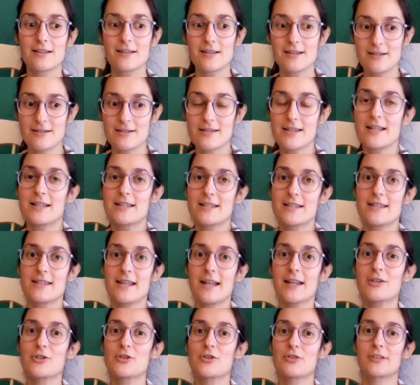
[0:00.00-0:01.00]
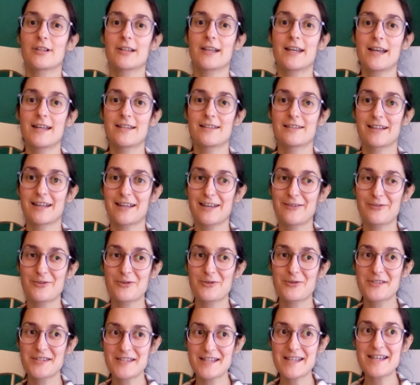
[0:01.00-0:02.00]
it's natural. Again, like if you
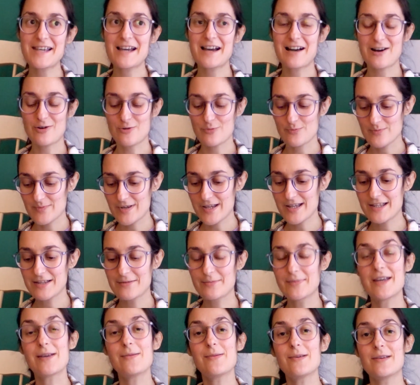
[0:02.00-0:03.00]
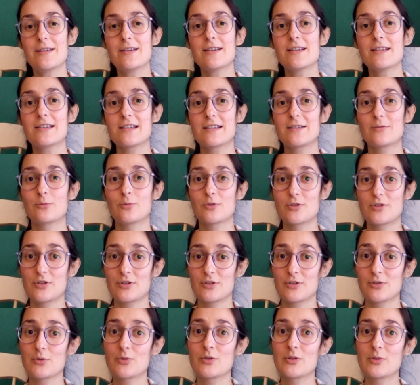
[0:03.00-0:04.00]
see how big the baby is and what
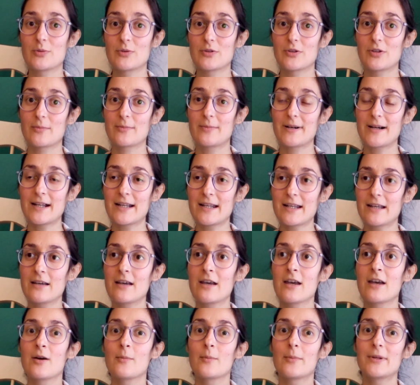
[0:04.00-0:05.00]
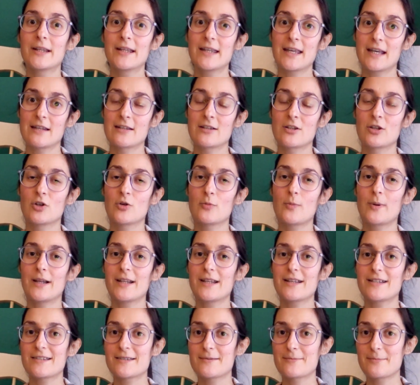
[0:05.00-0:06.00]
you're doing with your body, but again, your
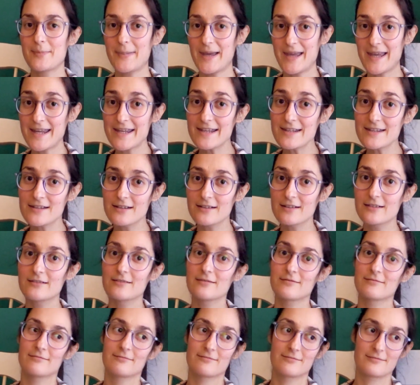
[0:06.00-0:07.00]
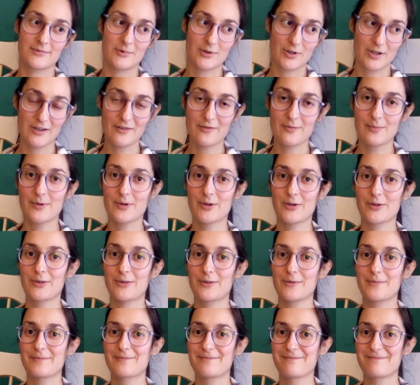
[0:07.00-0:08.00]
body is made to give birth.